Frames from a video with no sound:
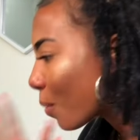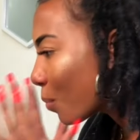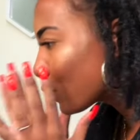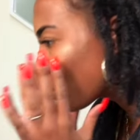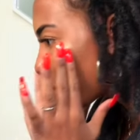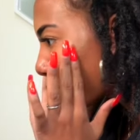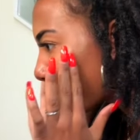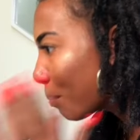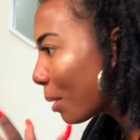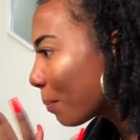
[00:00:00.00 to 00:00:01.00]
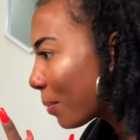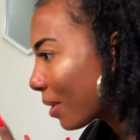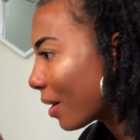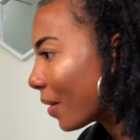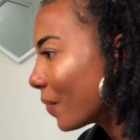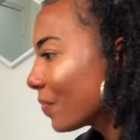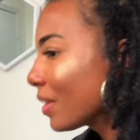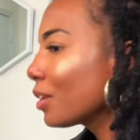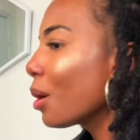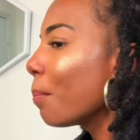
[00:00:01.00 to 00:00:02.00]
I want you to remember
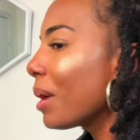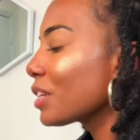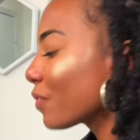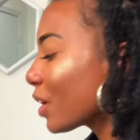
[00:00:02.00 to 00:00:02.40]
your best